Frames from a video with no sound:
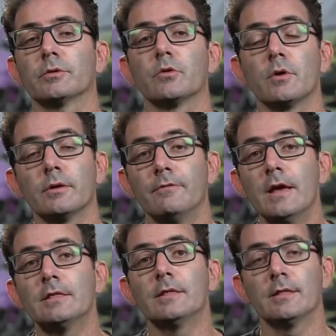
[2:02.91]
restoring
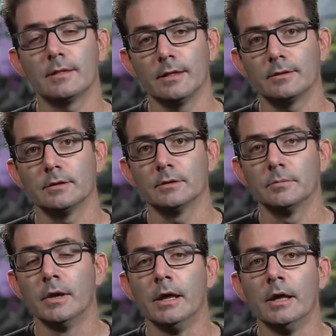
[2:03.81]
faith in the
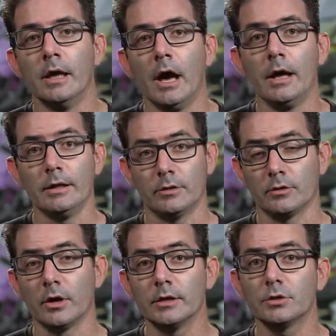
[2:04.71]
system. It's
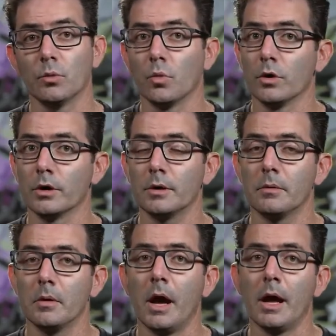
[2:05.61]
starting to work
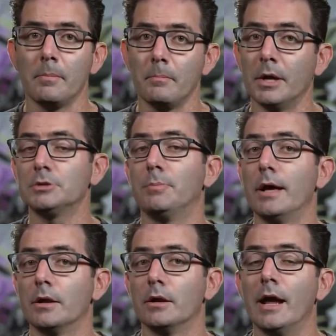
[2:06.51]
much
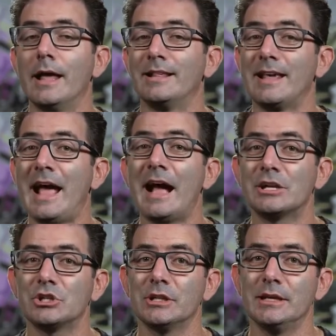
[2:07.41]
better, and it's
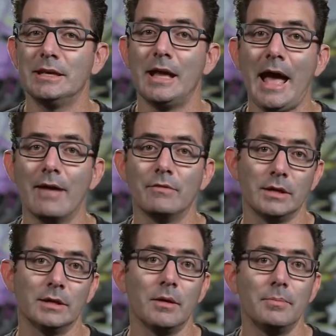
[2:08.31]
actually
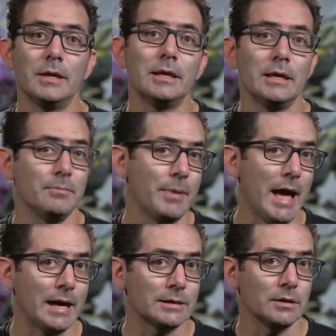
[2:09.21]
having a big
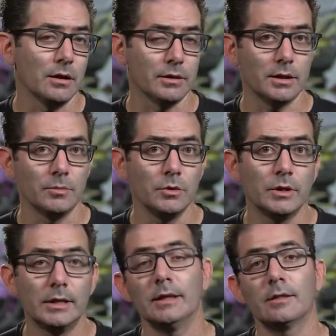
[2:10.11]
impact on the
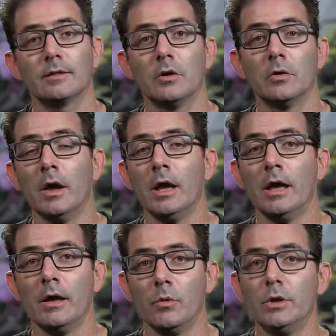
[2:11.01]
community. So
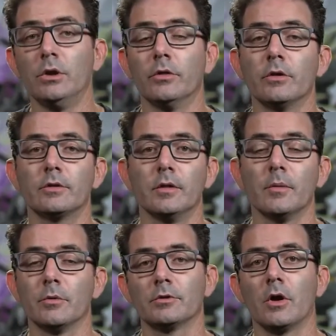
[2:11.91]
we know those
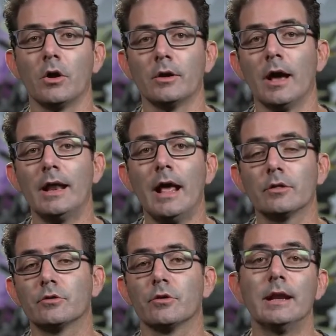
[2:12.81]
numbers are not
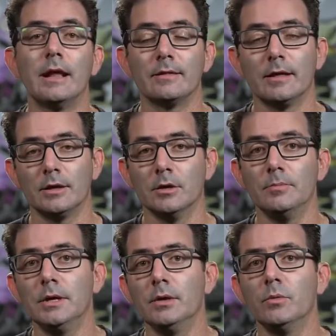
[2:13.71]
as great as they
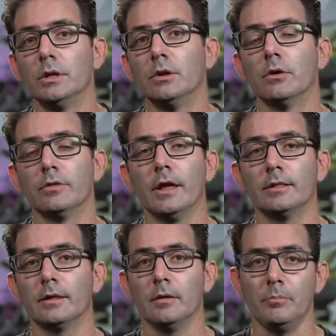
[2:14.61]
could be. We know
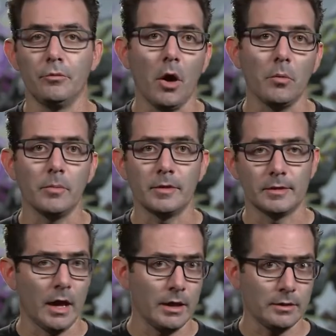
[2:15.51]
that the problem
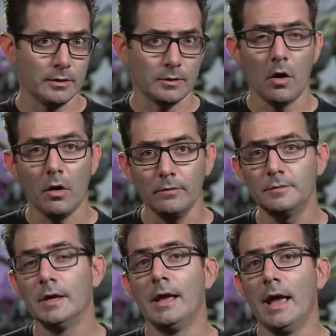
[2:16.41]
is not
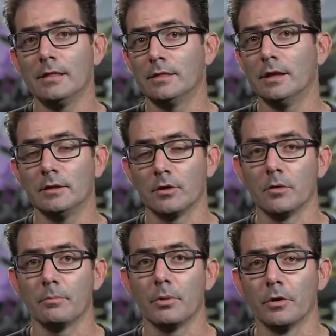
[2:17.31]
solved and things
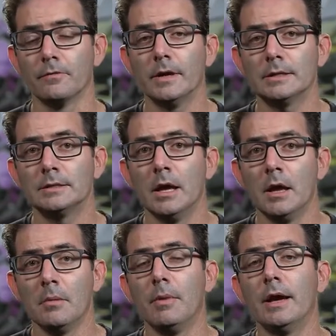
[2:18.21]
aren't perfect,
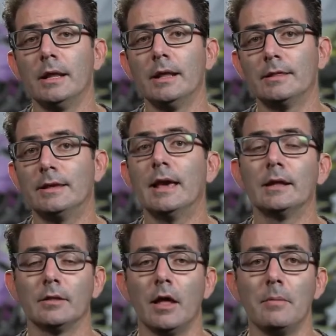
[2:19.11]
but it's
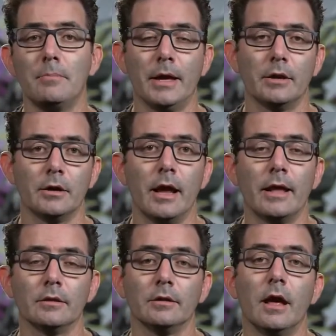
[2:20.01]
getting a lot better,
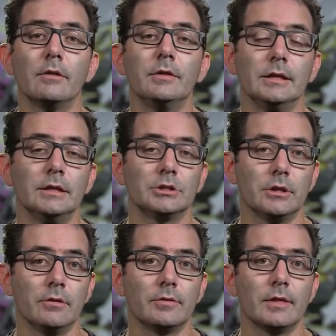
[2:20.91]
and a lot of the
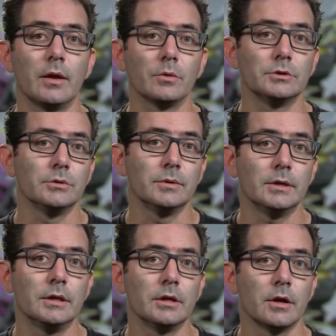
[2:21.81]
initiatives that we're
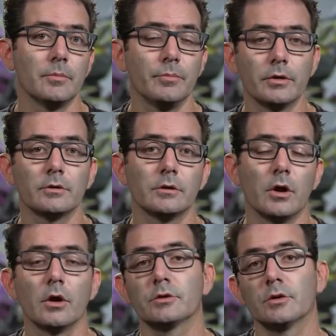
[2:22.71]
doing here at Blizzard
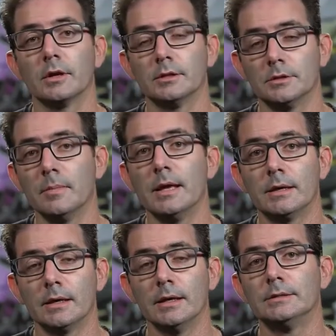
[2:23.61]
are starting to
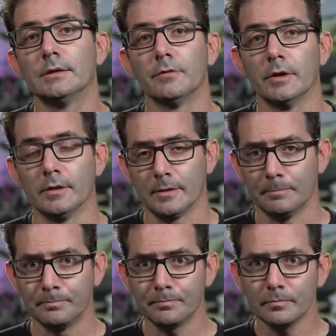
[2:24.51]
make a difference.